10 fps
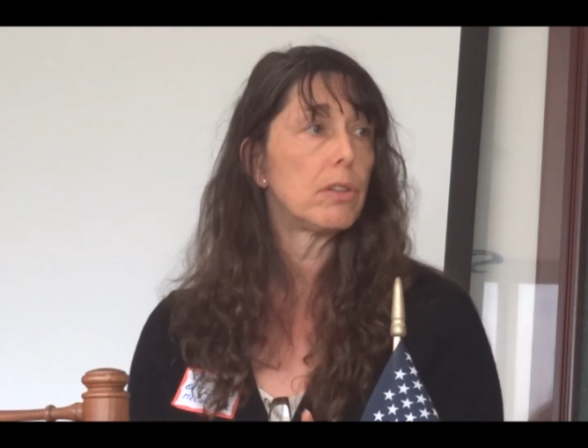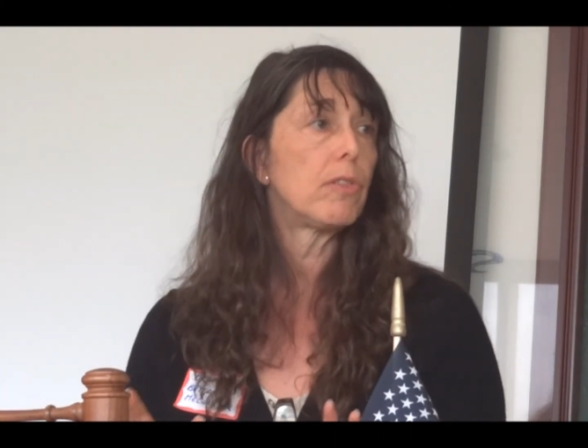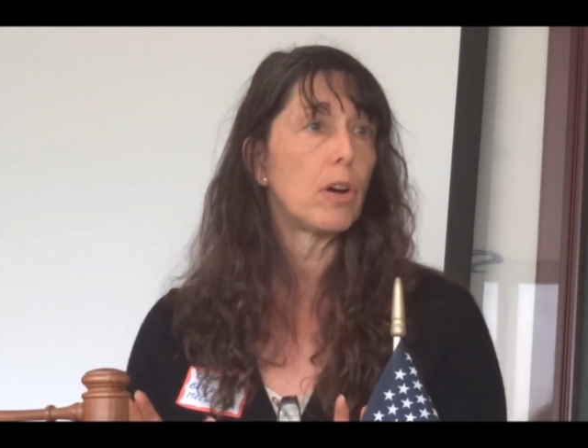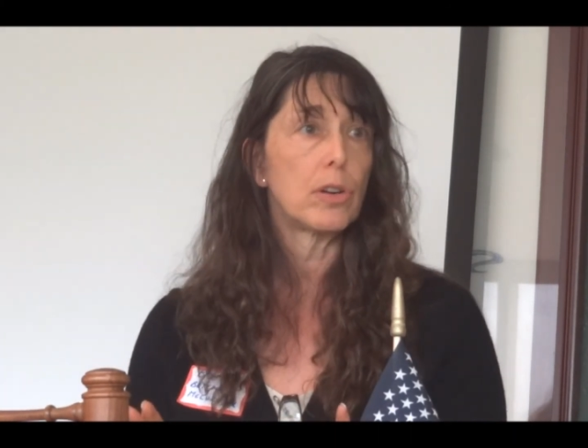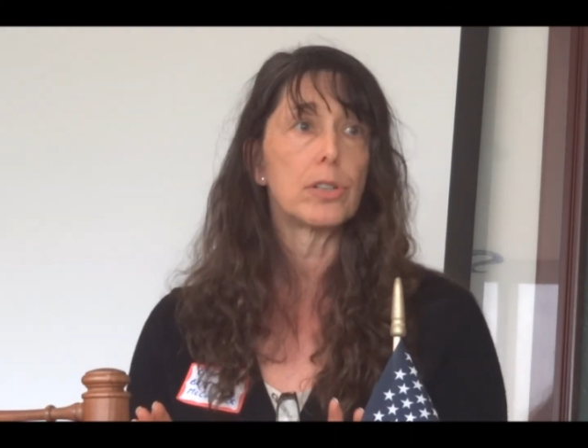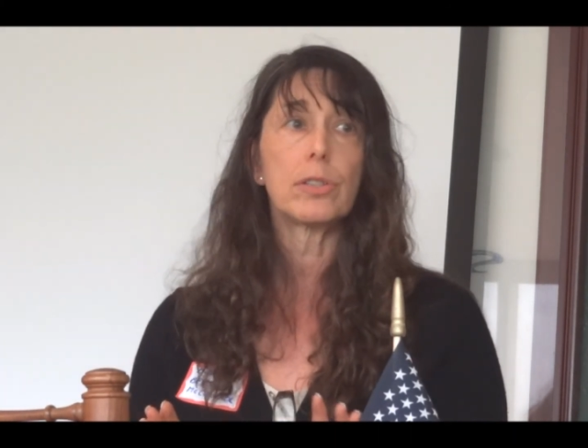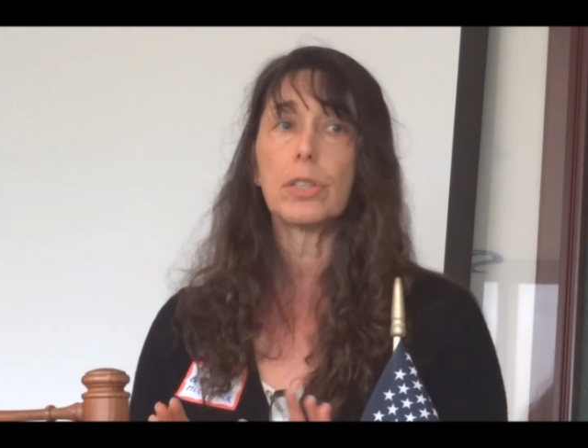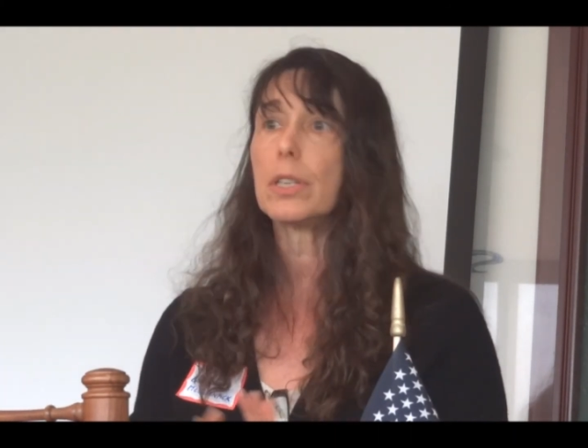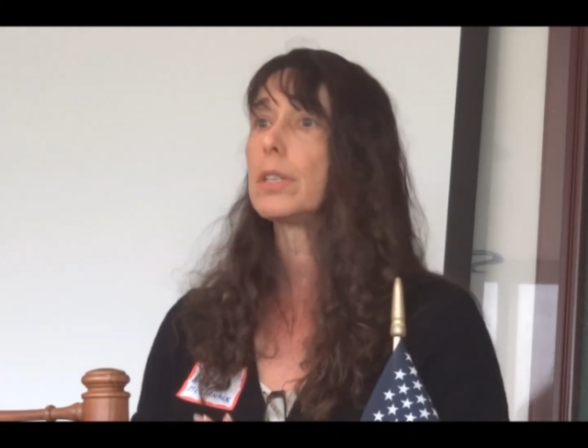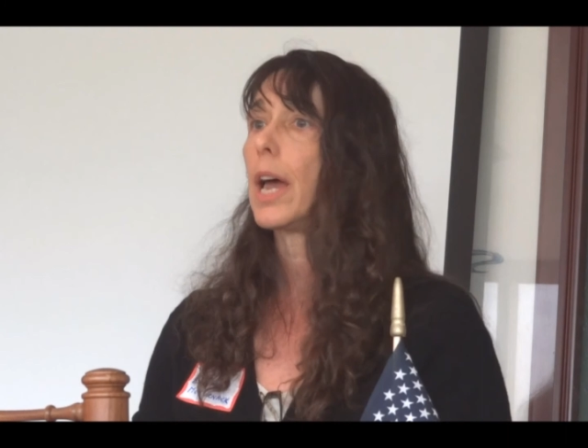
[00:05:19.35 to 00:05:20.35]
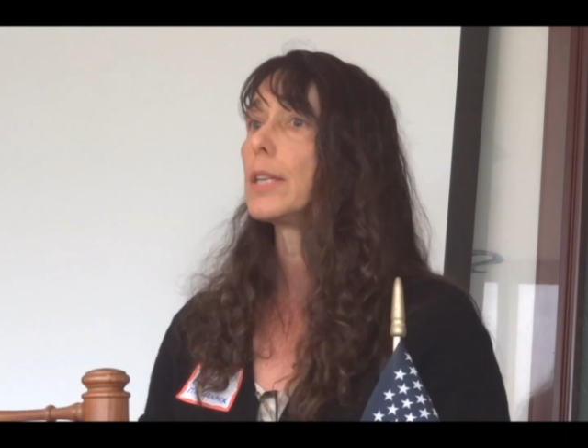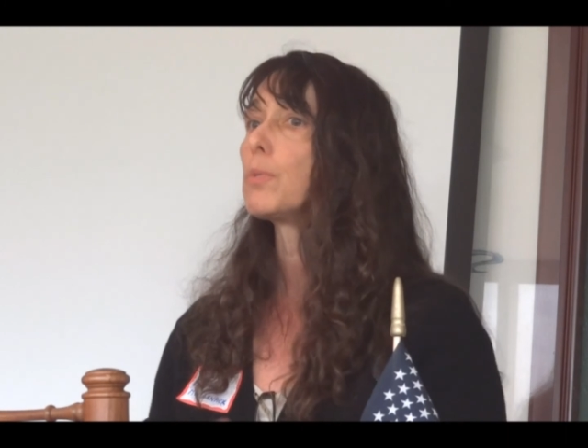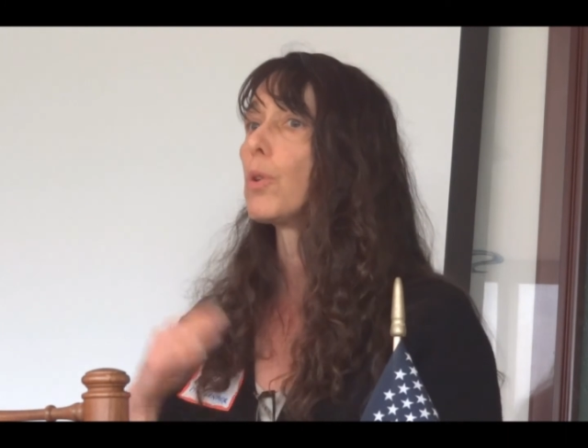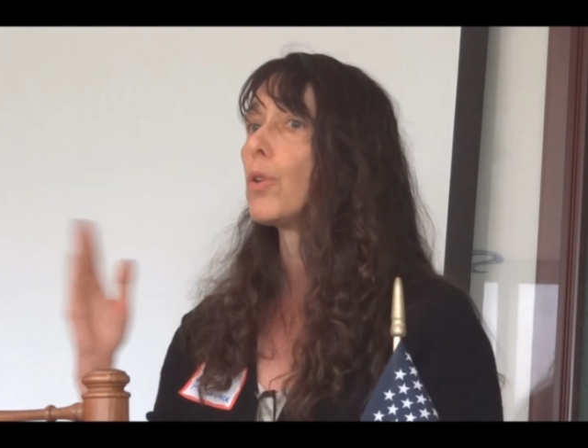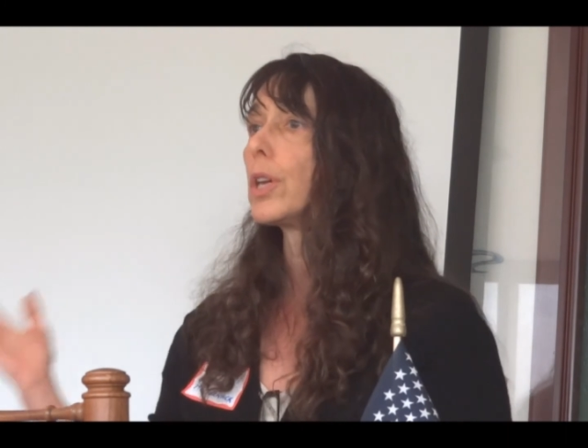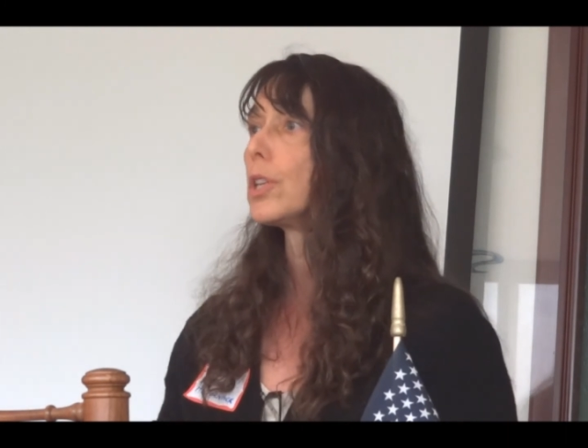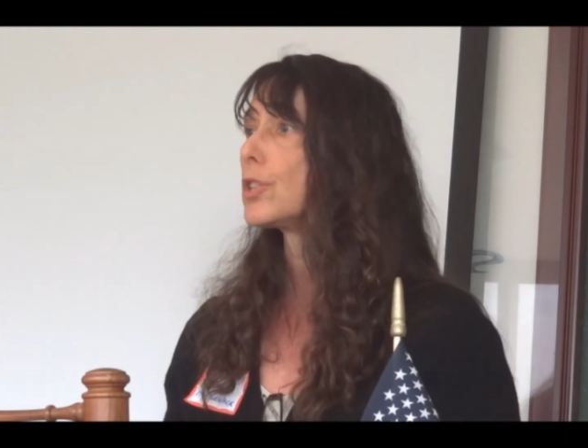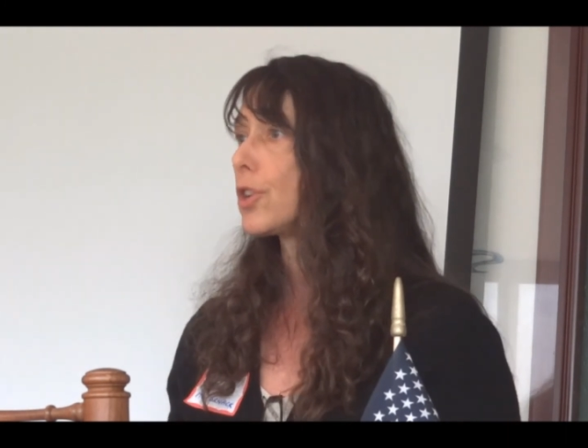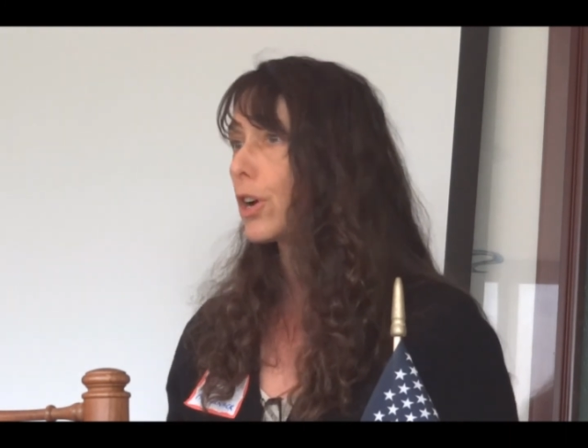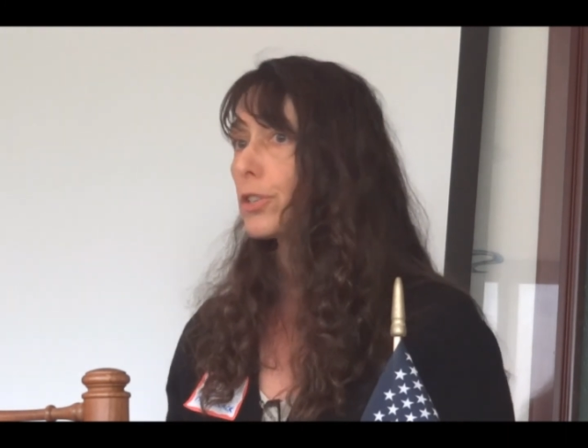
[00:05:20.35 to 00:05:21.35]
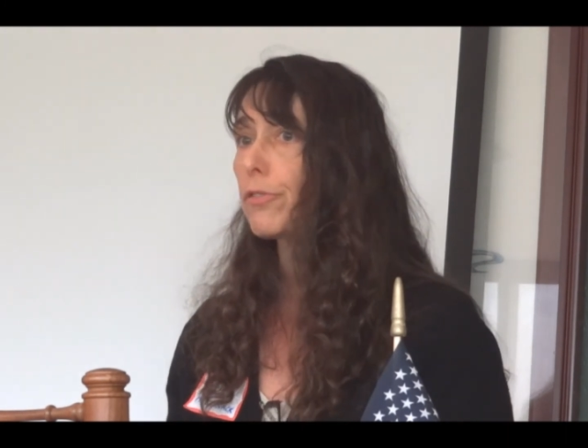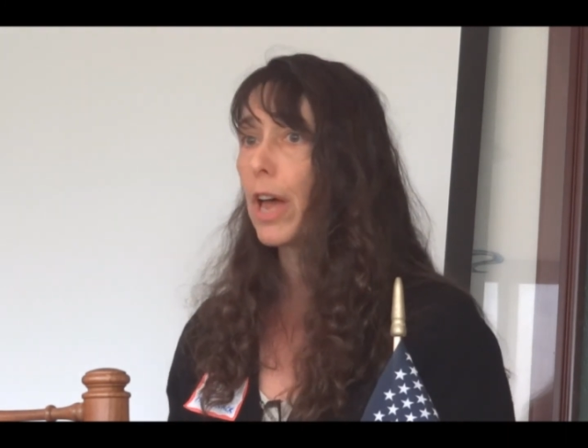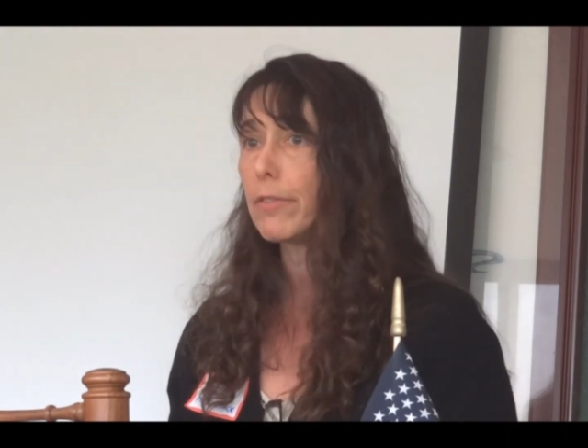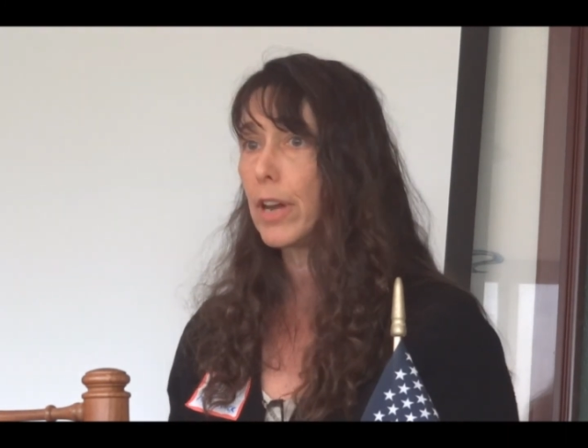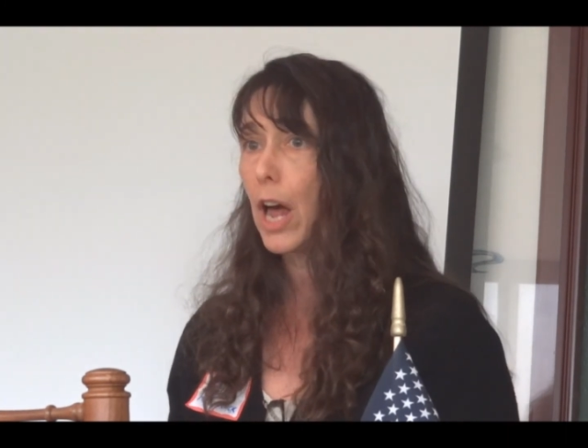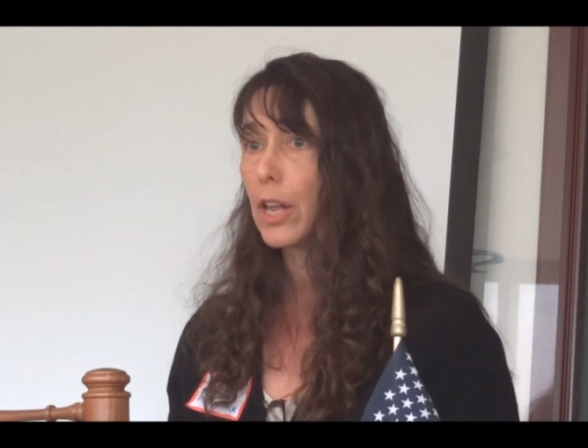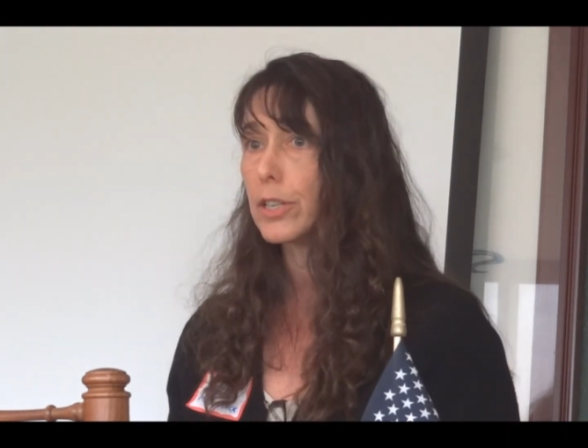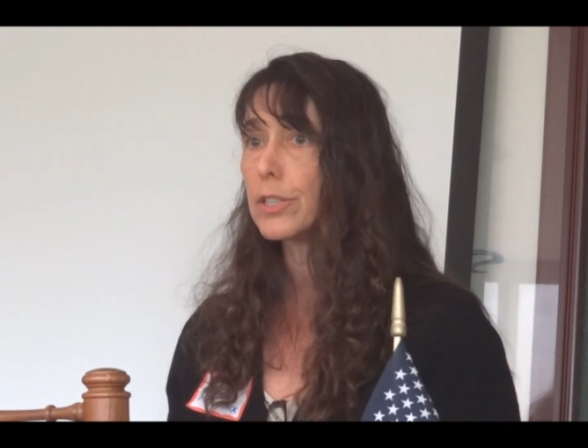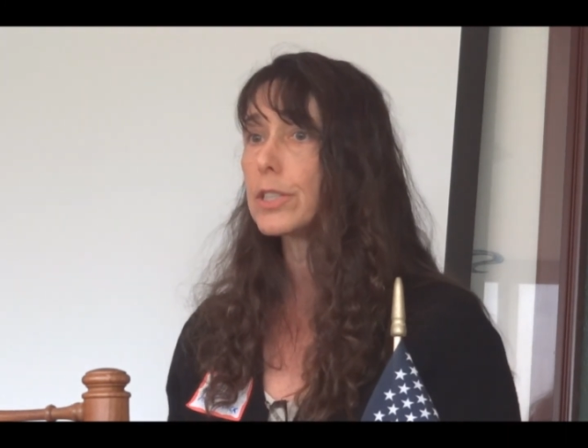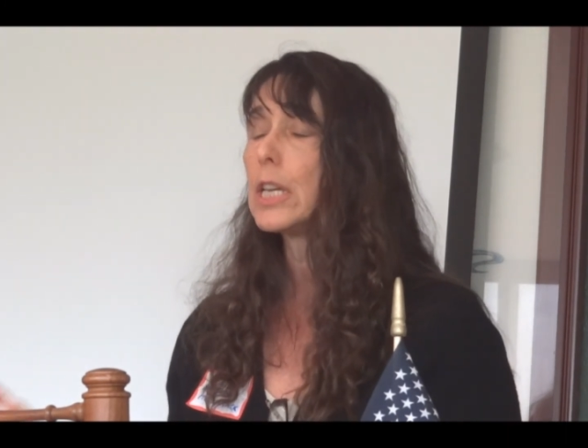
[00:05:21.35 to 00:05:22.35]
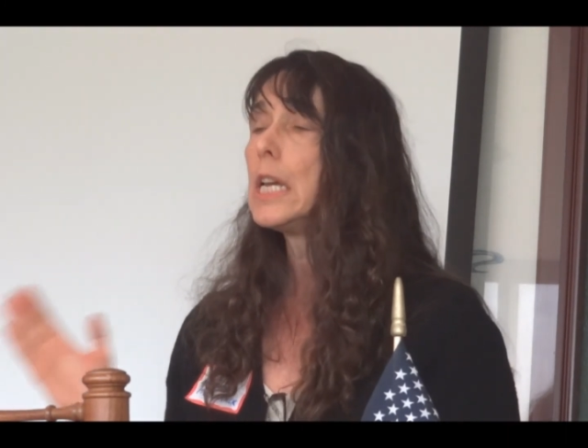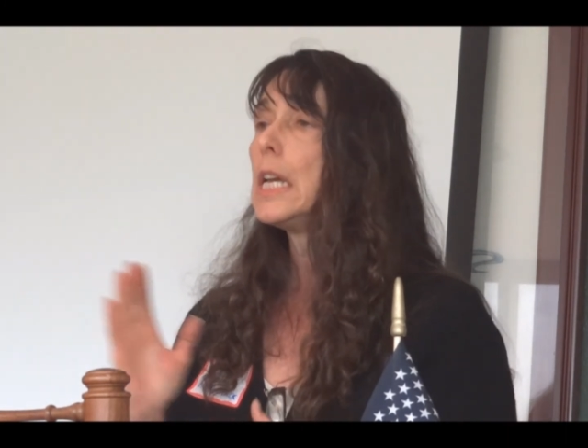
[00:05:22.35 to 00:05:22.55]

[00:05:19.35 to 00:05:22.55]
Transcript: the voters and decides we're only going to charge $5